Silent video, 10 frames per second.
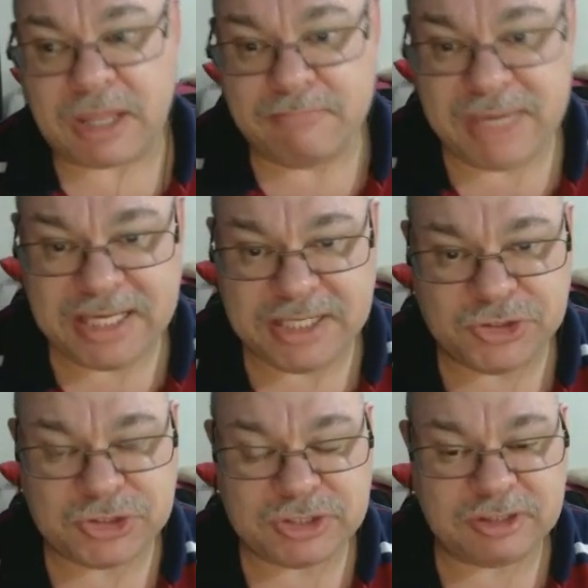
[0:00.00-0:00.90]

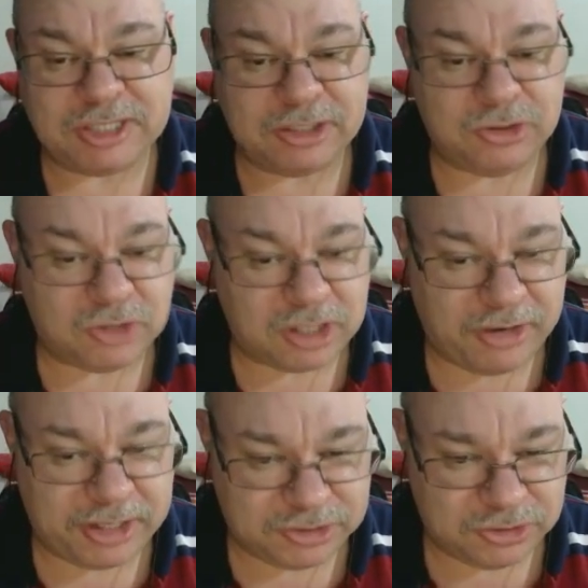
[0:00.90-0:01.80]
means that you're
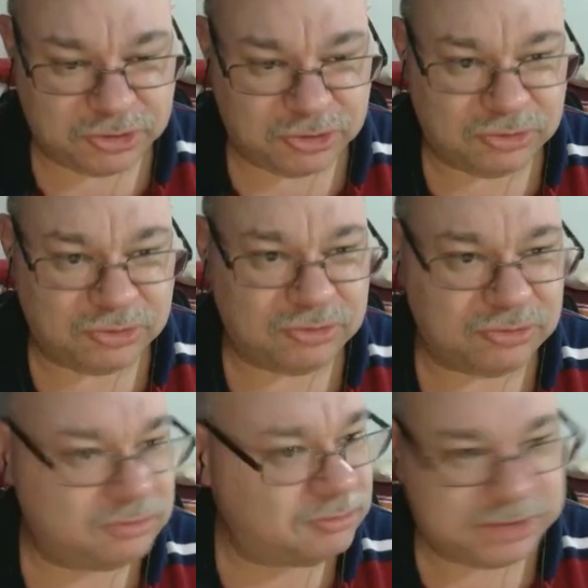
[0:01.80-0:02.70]
going to do
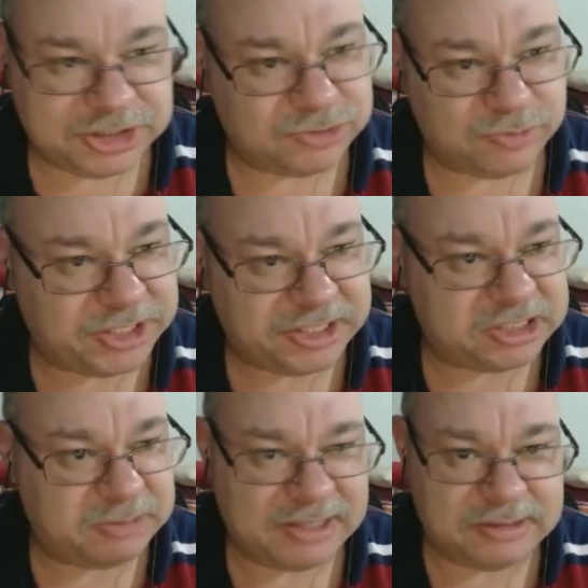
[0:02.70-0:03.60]
just
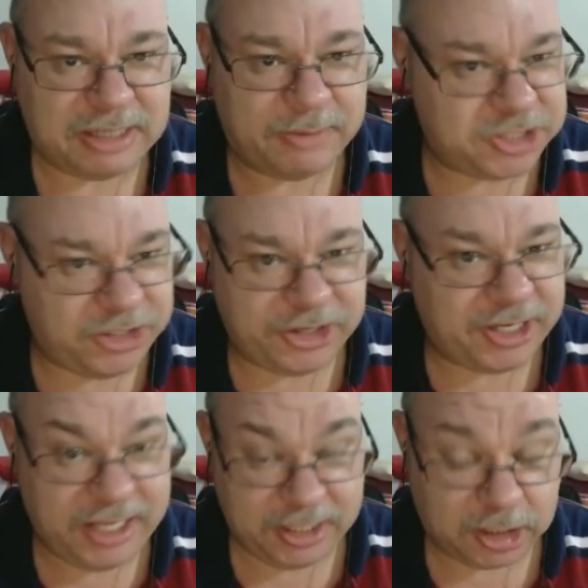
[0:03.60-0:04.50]
ridiculous amounts of damage, and you're going
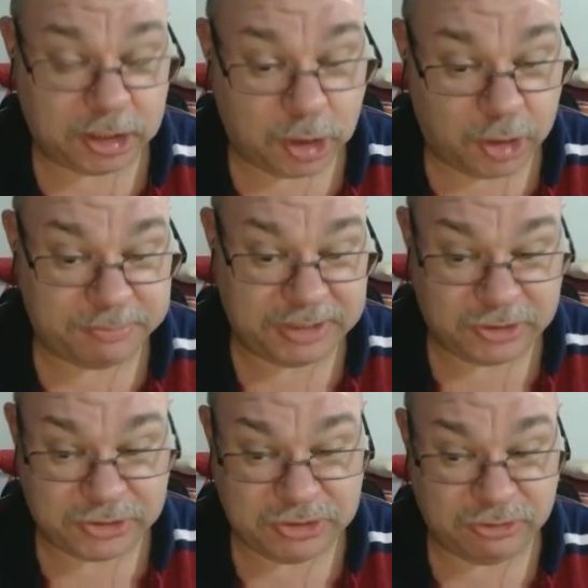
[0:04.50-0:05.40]
to hit a lot
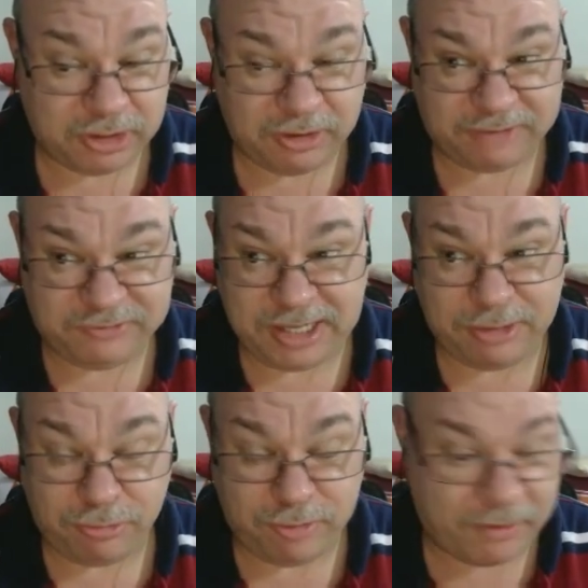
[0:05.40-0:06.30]
because you don't have to
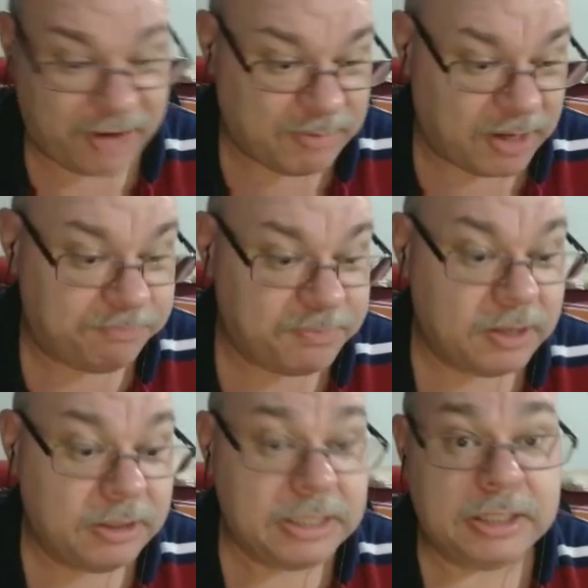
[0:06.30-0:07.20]
get through their armor.
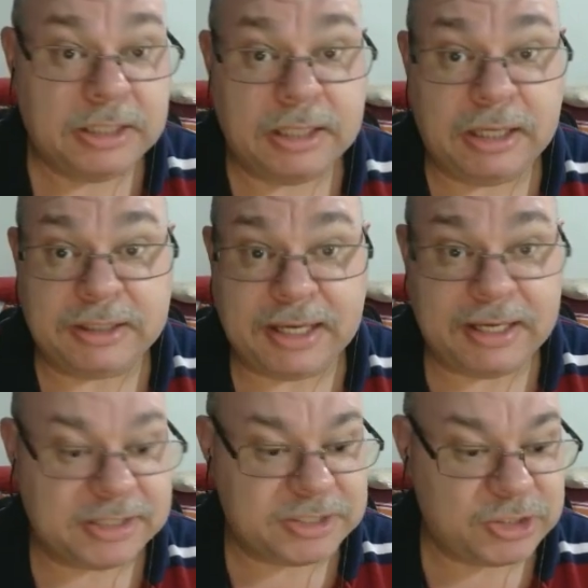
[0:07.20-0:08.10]

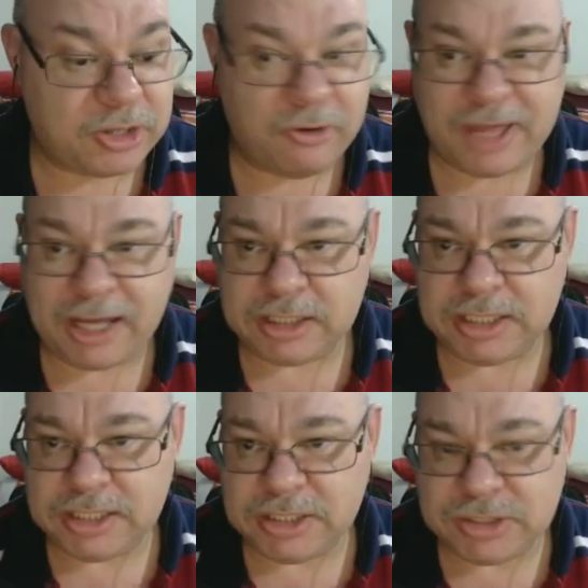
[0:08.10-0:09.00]
Okay, so that
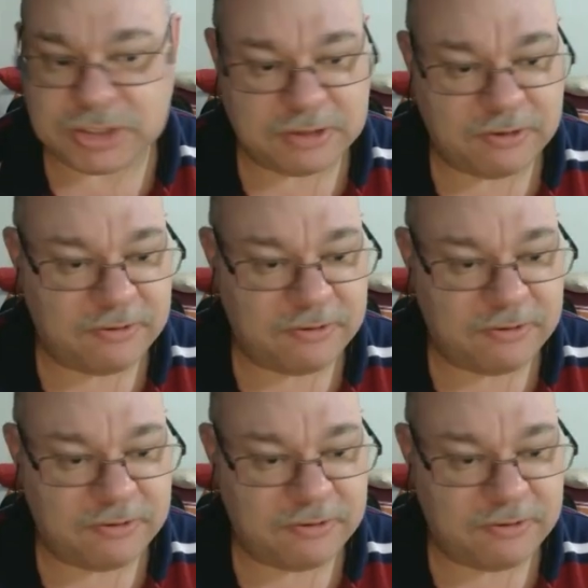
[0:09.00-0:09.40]
is